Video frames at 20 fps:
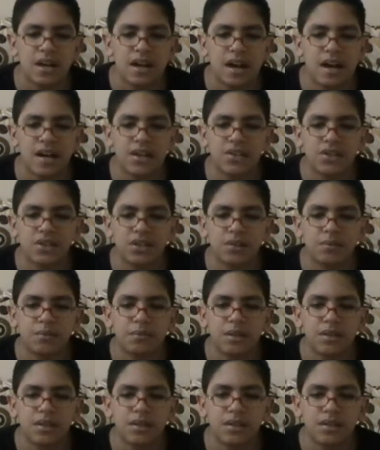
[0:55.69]
I shall
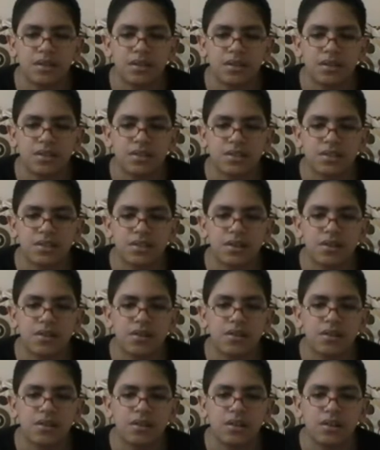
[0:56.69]
make this
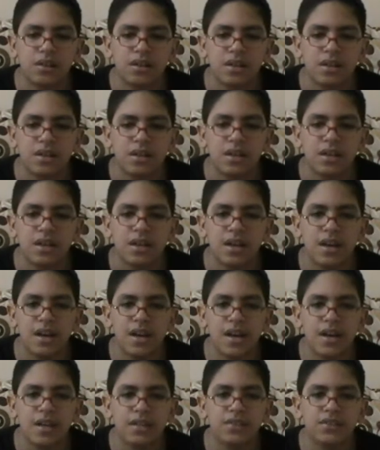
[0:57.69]
girl
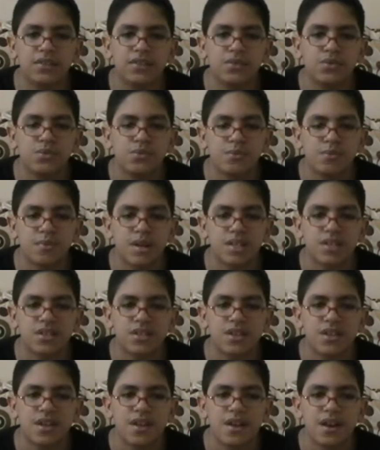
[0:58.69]
hate you
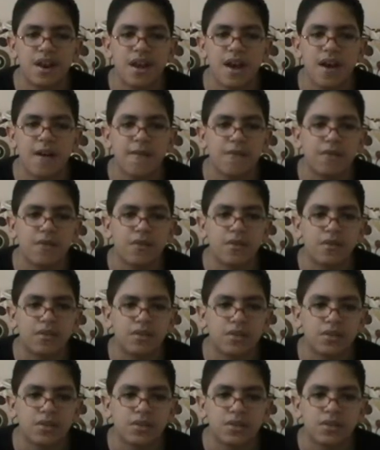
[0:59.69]
much than ever.
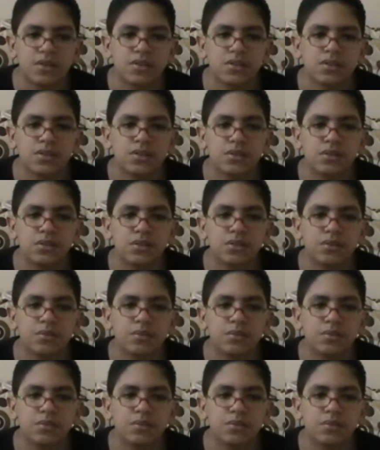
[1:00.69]
So,